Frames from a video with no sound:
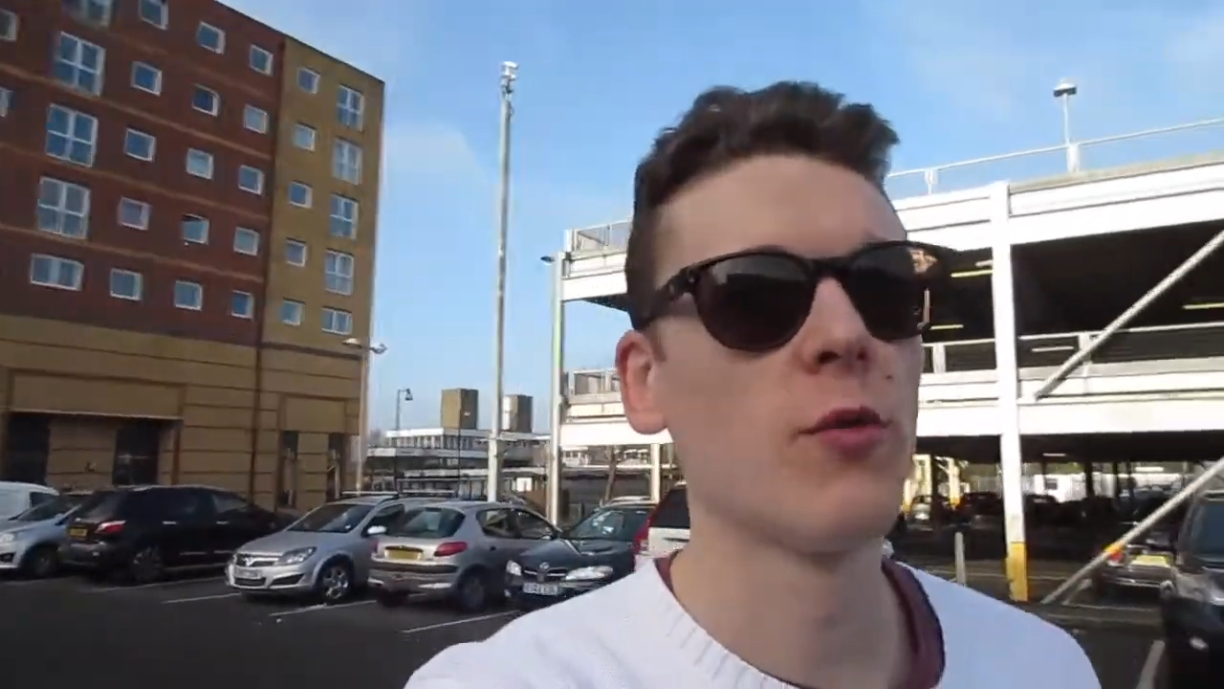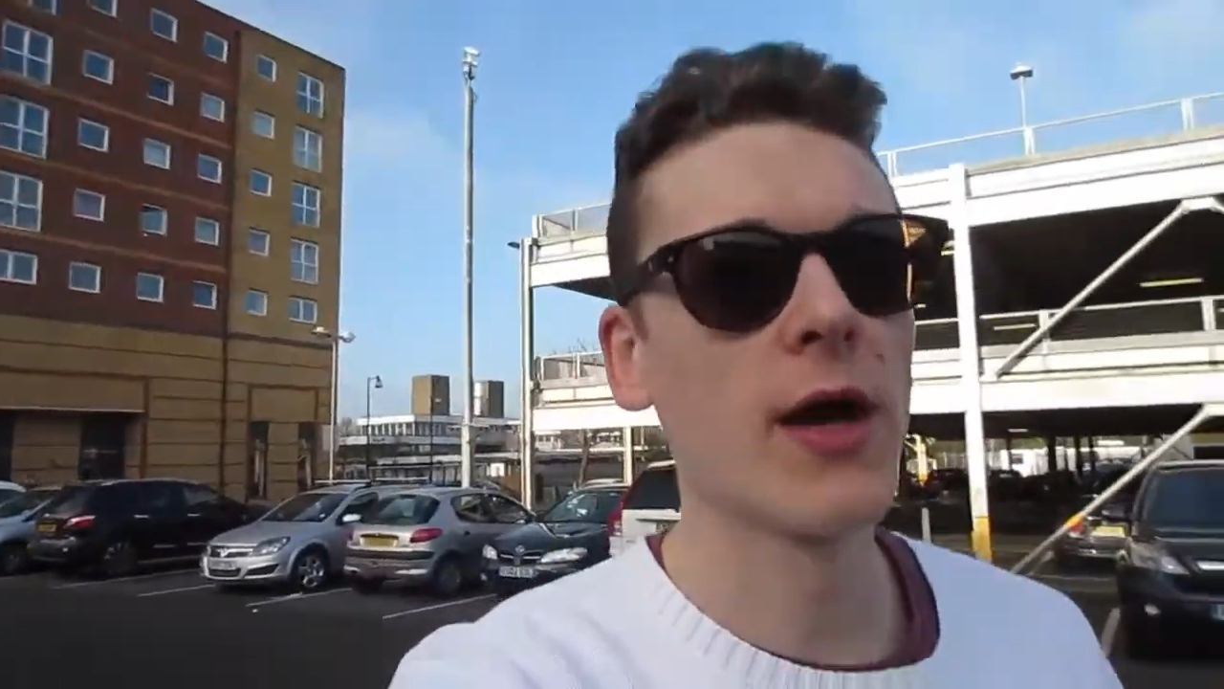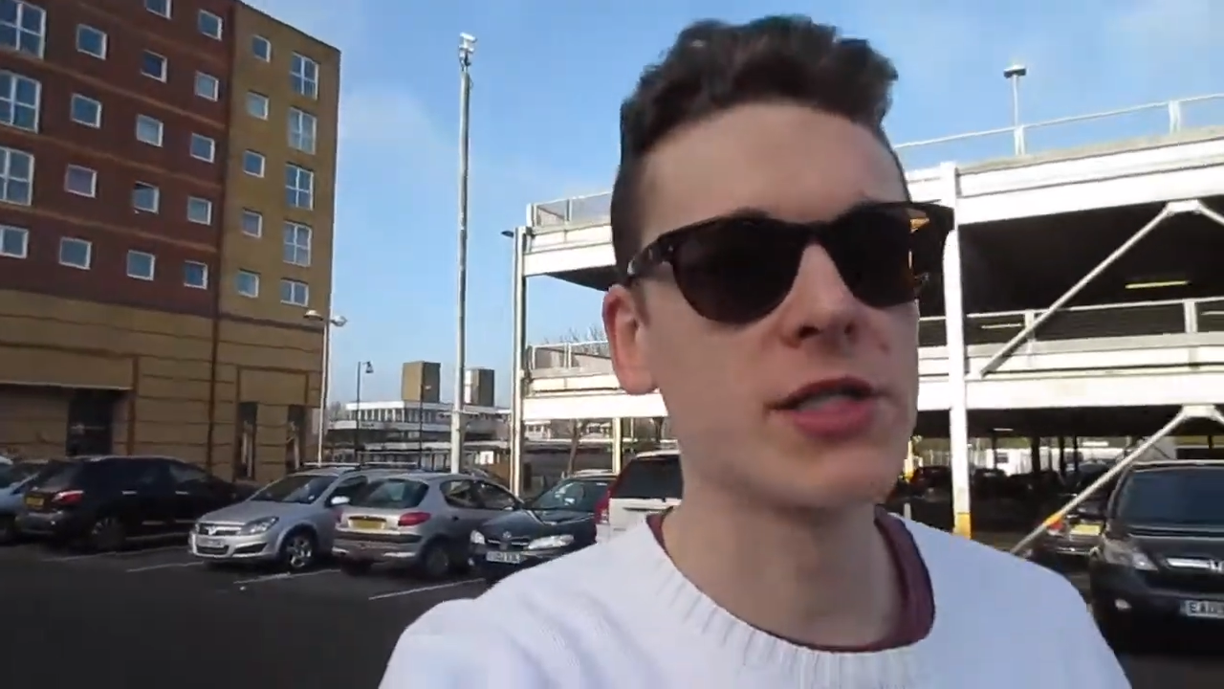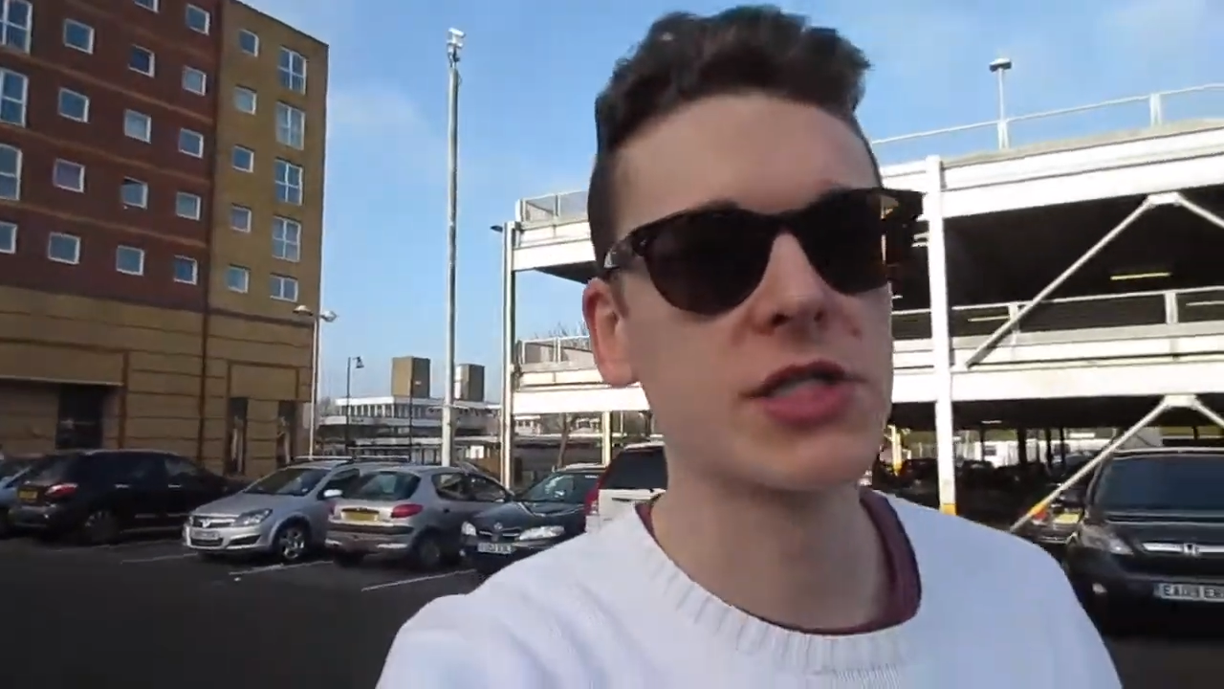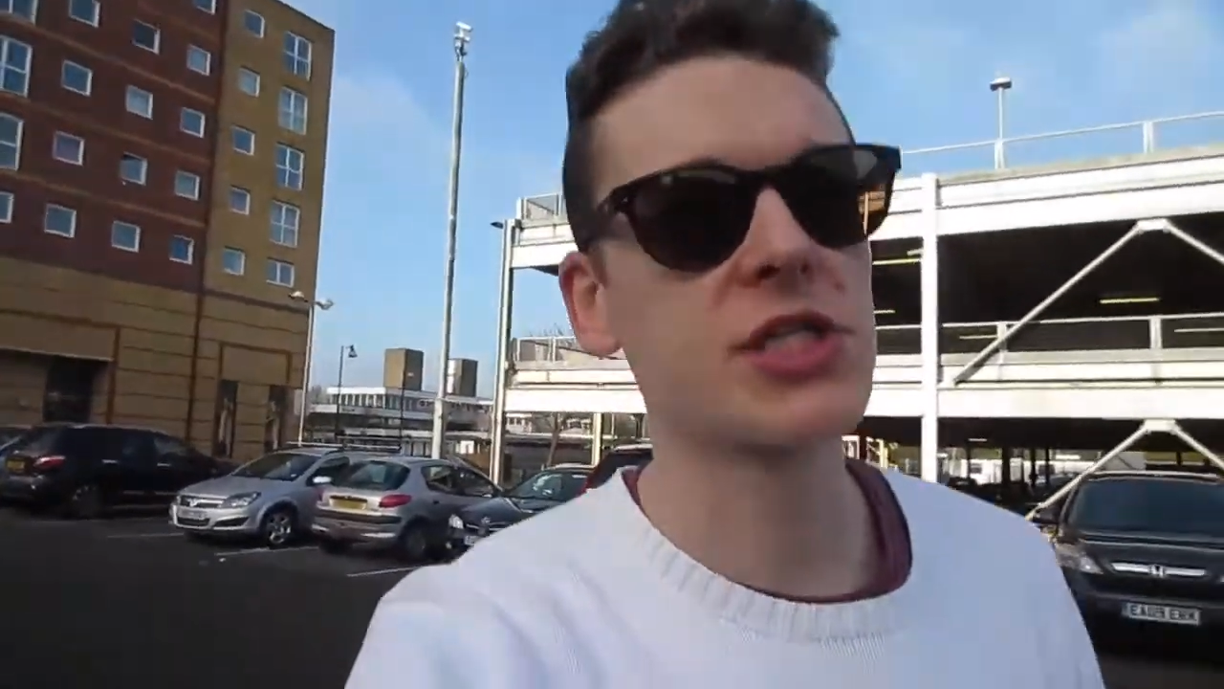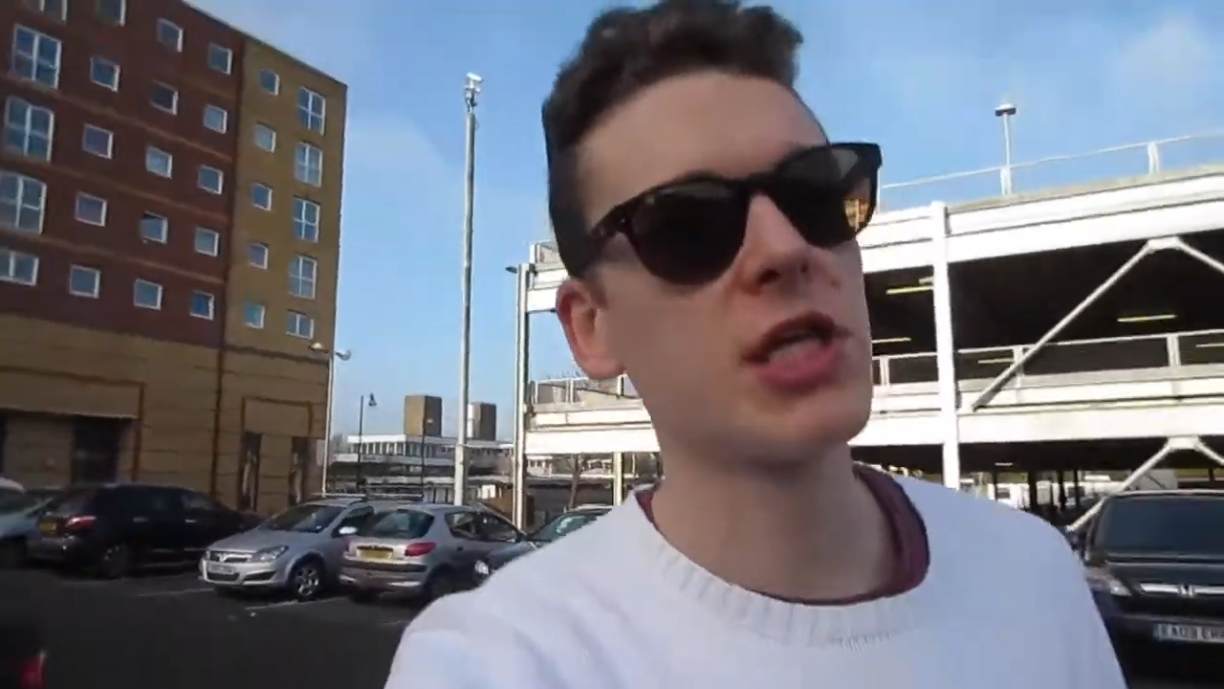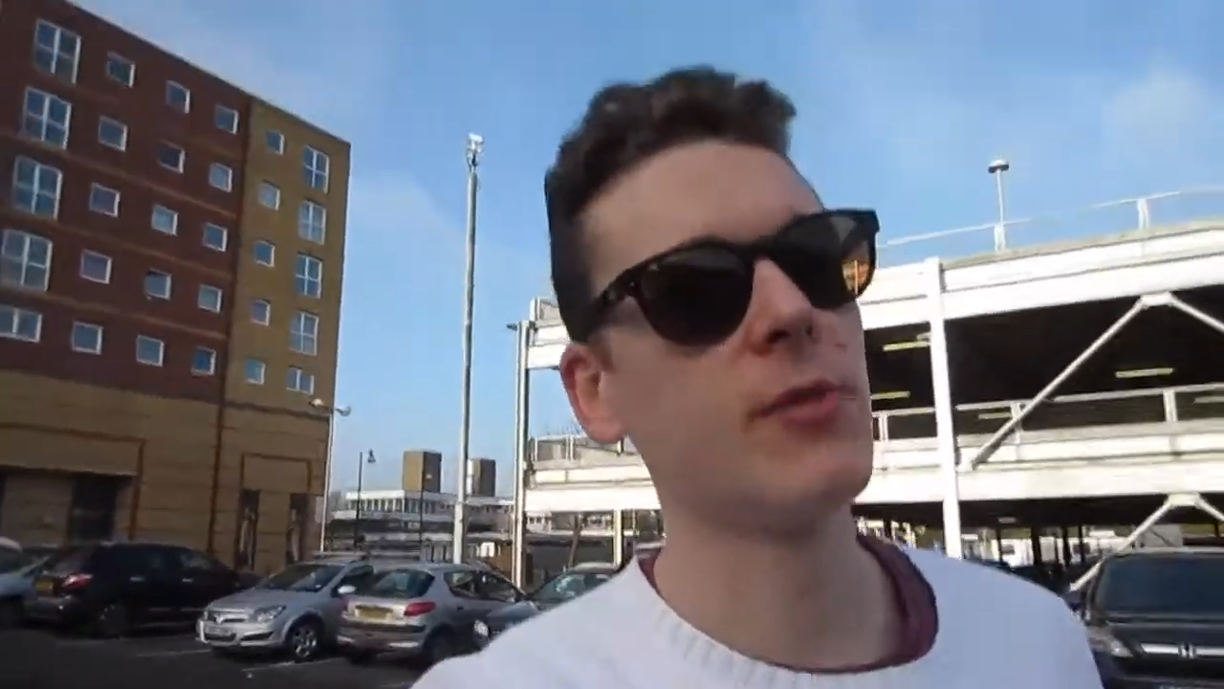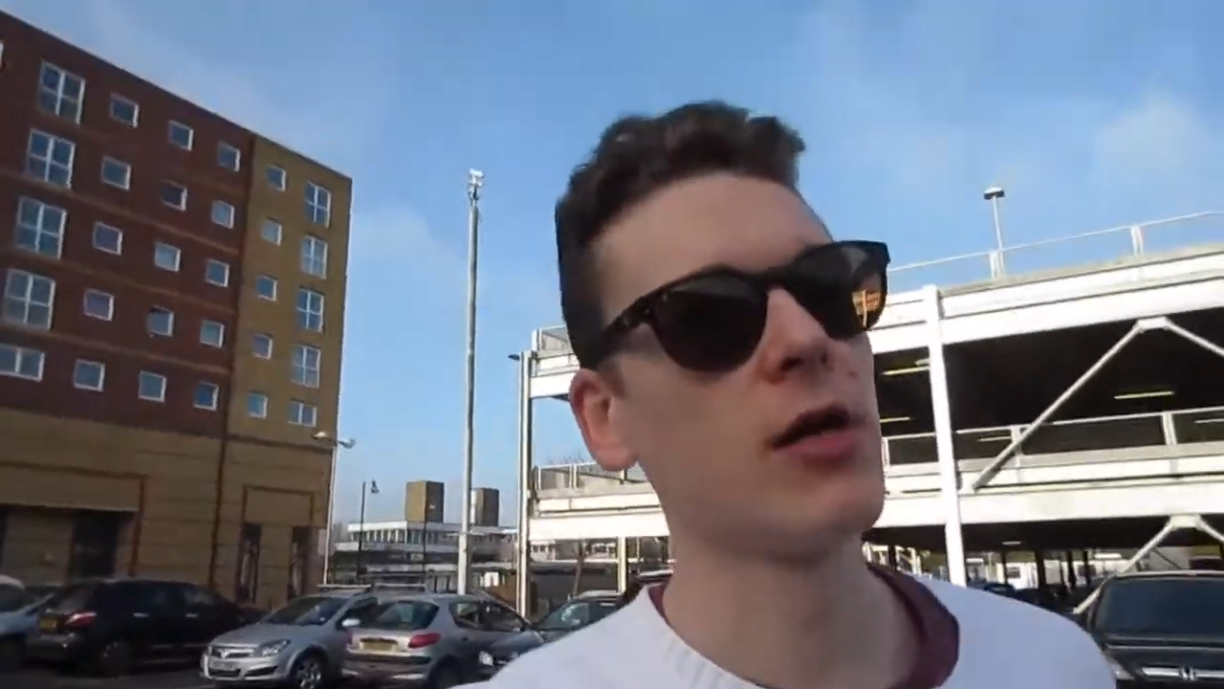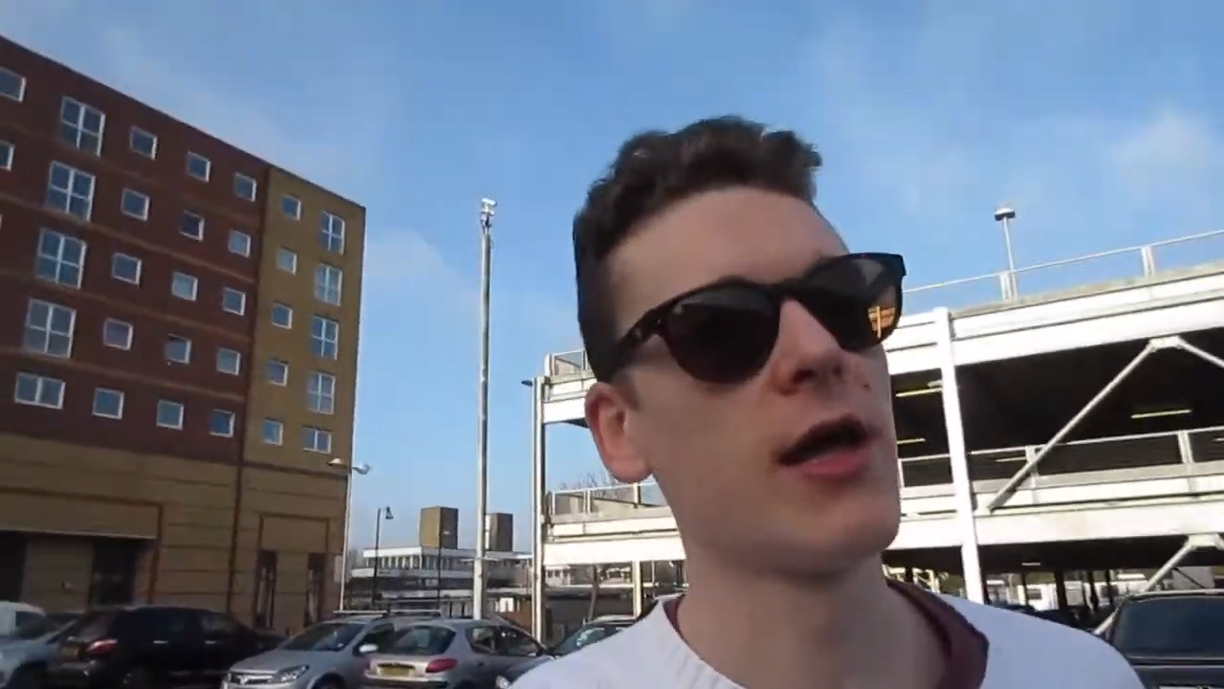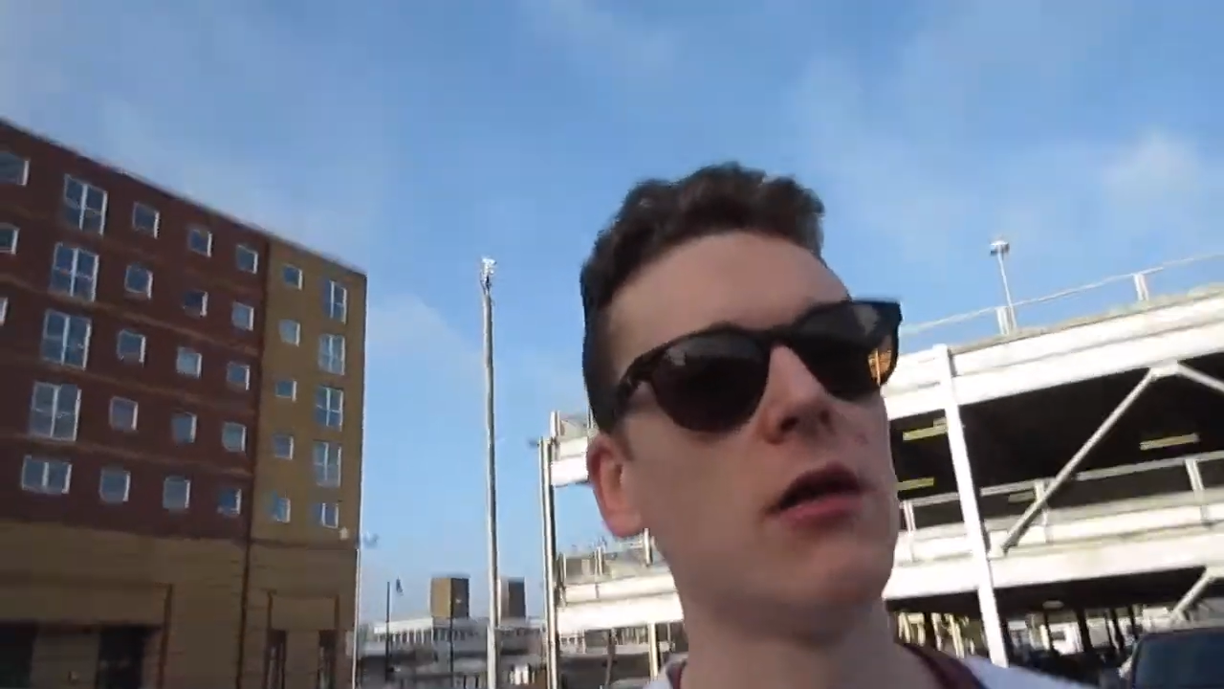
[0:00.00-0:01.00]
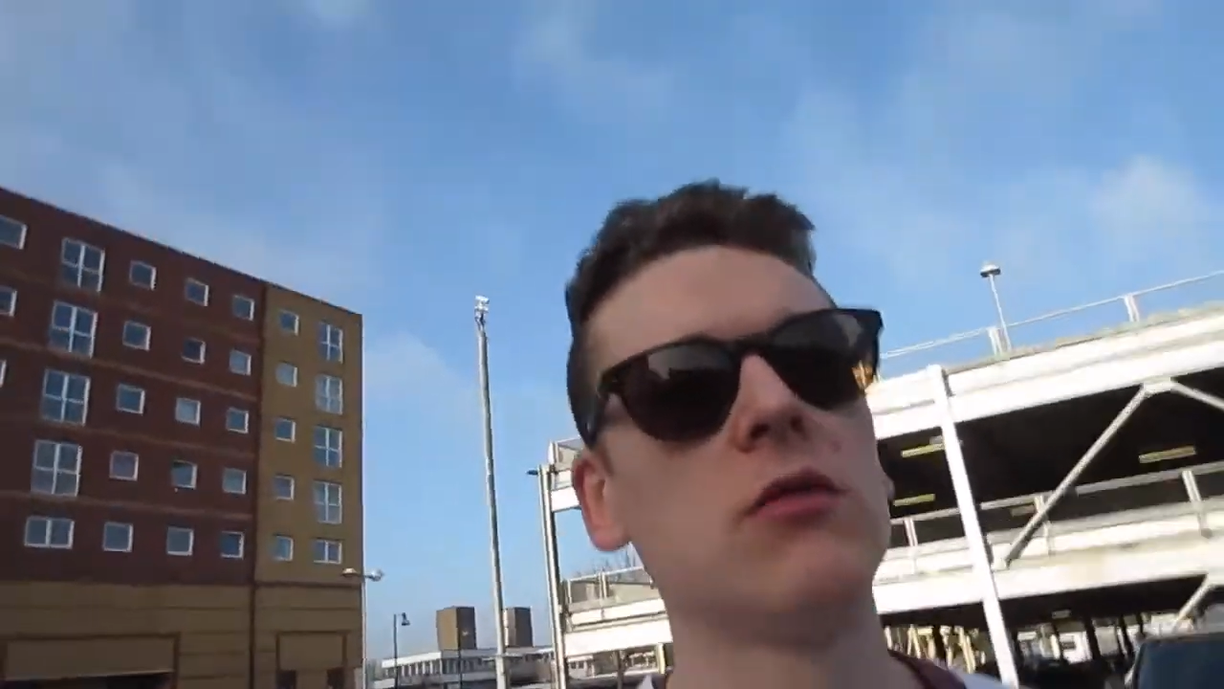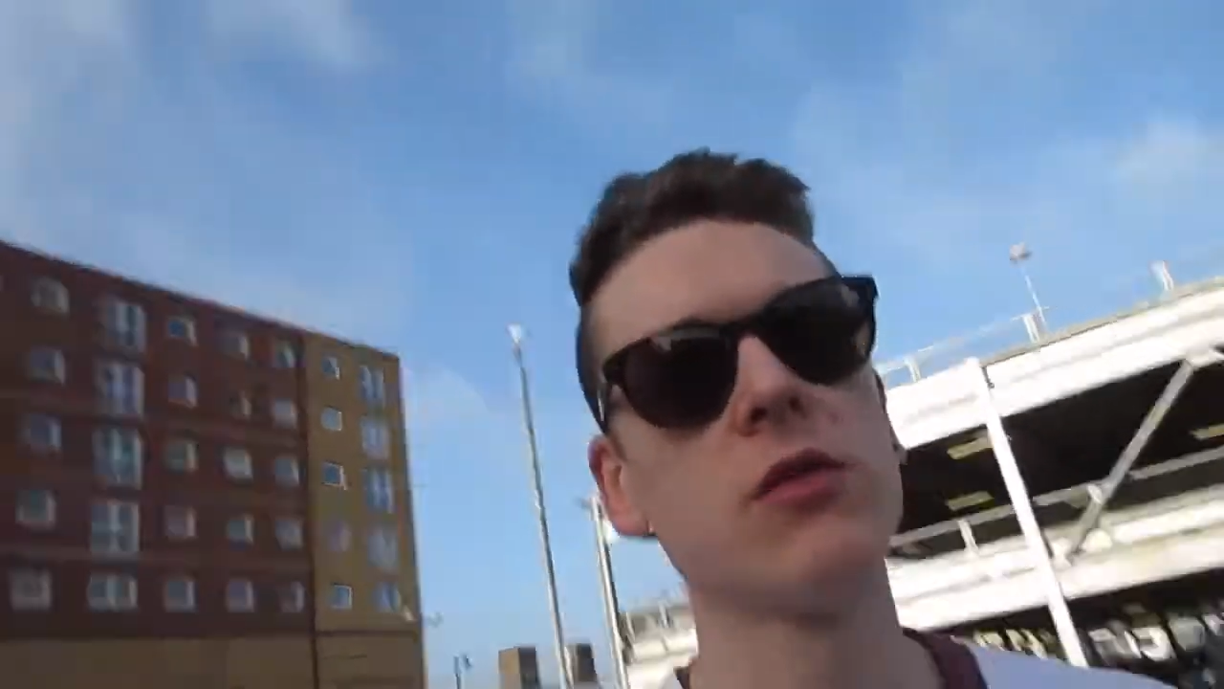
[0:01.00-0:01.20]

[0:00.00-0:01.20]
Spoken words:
way to the cinema now.